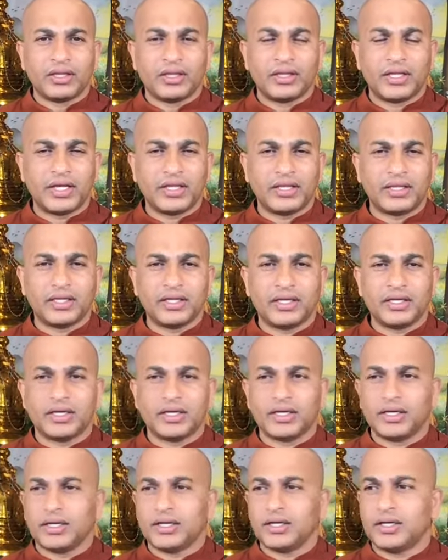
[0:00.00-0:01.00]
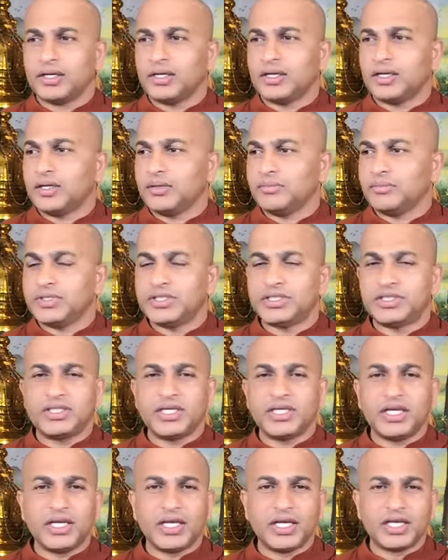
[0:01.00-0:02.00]
that the
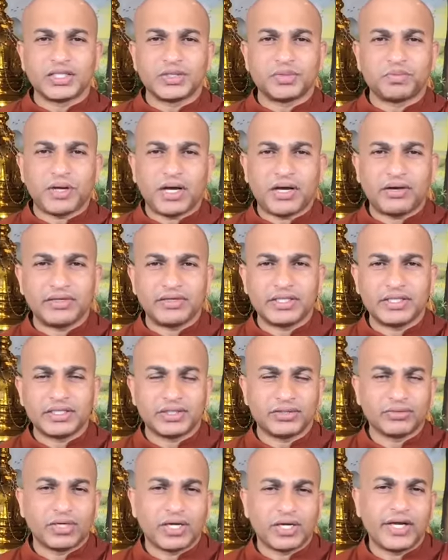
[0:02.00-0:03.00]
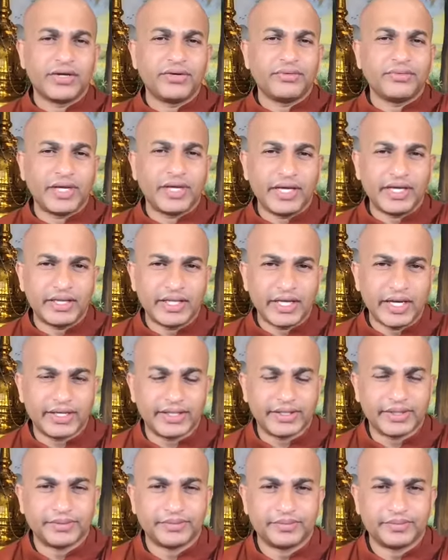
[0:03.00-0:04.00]
mysterious powers or kind of like
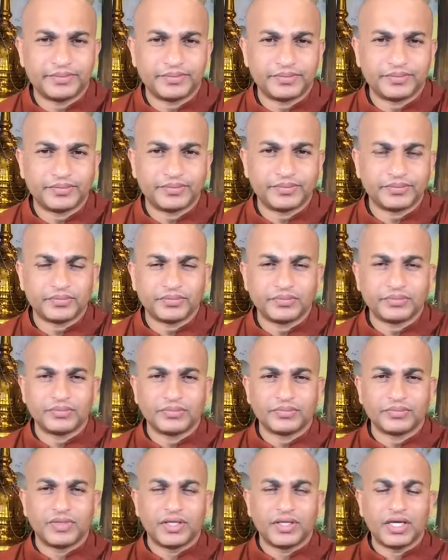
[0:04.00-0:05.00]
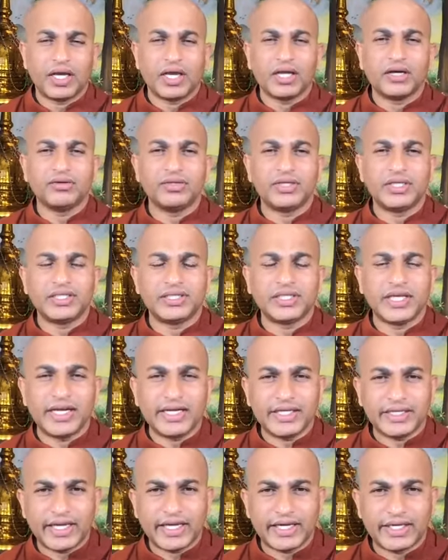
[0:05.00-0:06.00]
that. They cannot
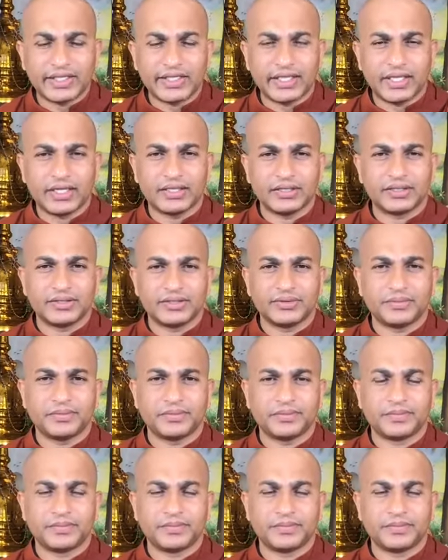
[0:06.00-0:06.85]
decide that things.